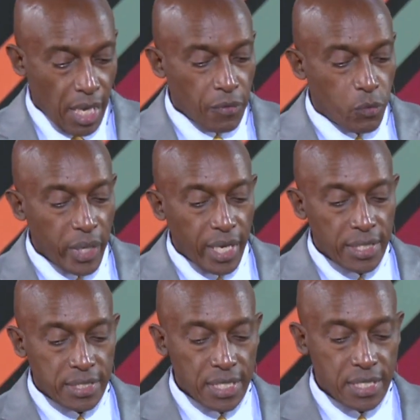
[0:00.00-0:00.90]
If we
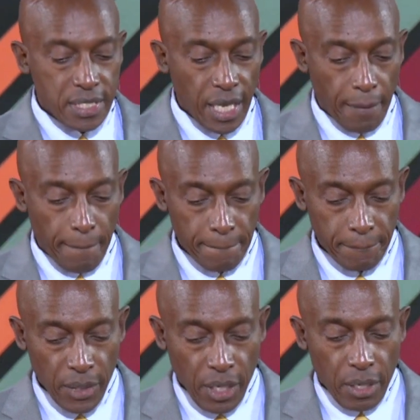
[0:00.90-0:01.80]
can just say,
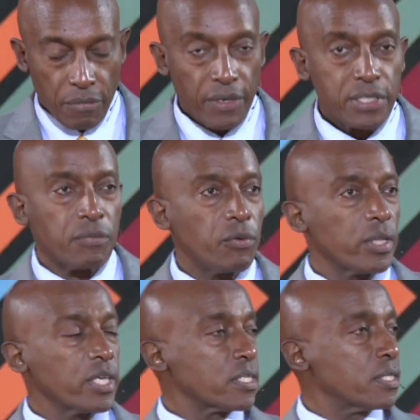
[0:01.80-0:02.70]
first of all,
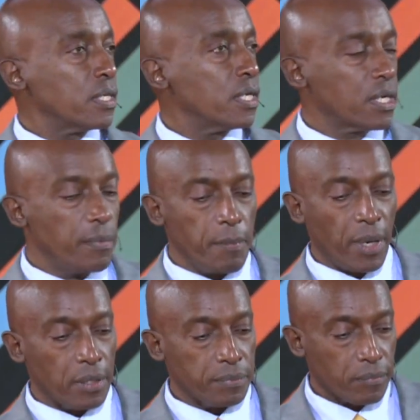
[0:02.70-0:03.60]
this
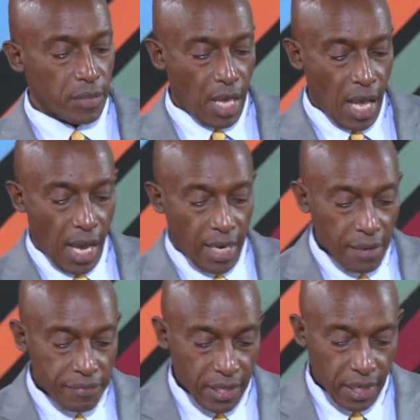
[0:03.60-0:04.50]
remember, an
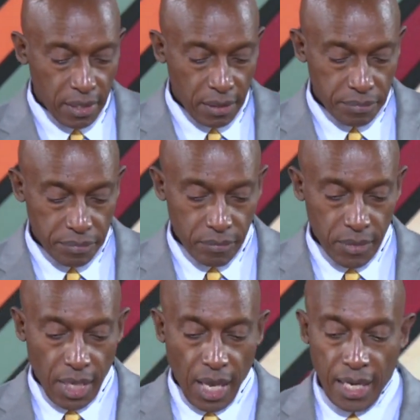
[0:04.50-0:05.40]
African,
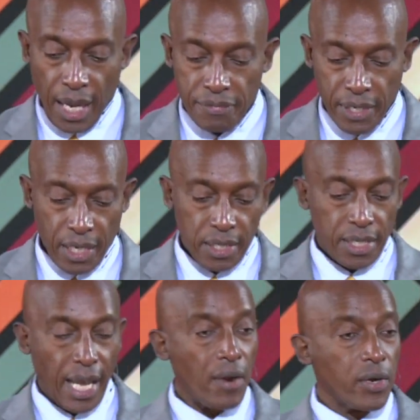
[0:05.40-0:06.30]
an African
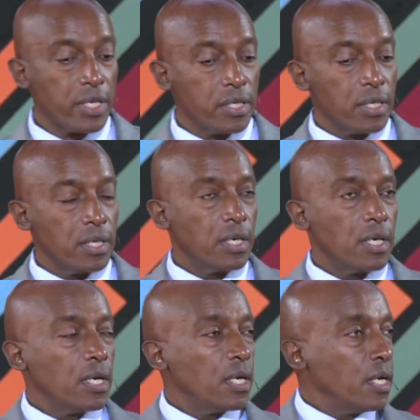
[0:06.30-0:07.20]
carried
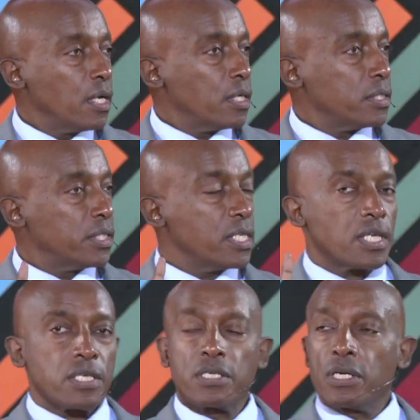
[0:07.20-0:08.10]

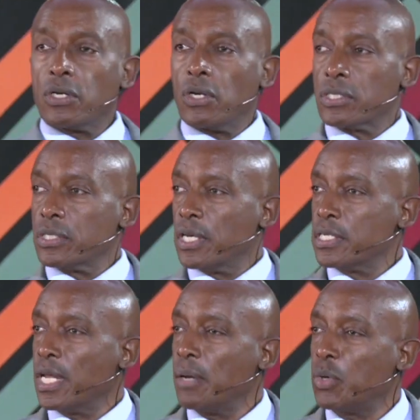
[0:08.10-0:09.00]
Jesus' cross. His
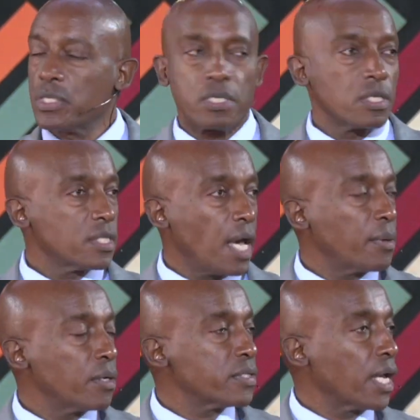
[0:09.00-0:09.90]
name was
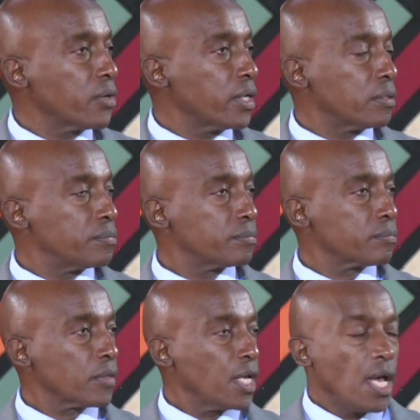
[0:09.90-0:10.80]
Simon of Cyrene.
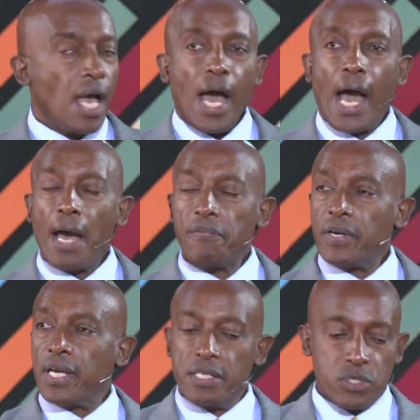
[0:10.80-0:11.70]

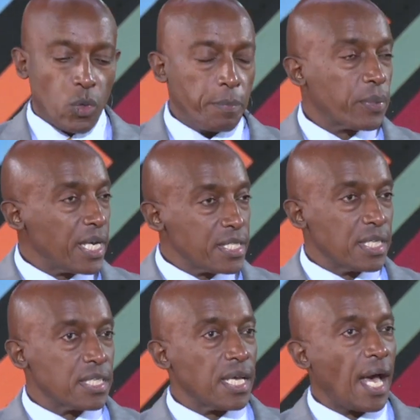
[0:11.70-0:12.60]
Africans were
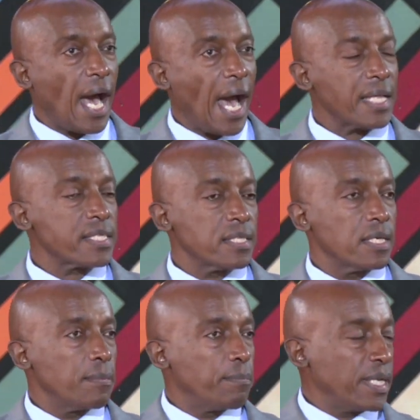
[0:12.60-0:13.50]
present at
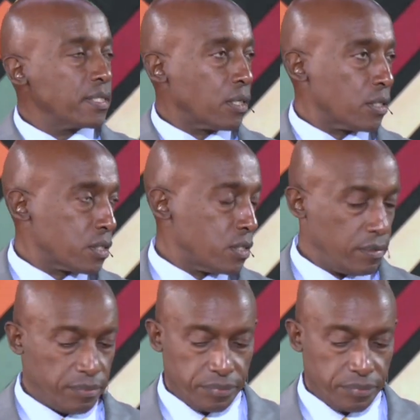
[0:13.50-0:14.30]
Pentecost.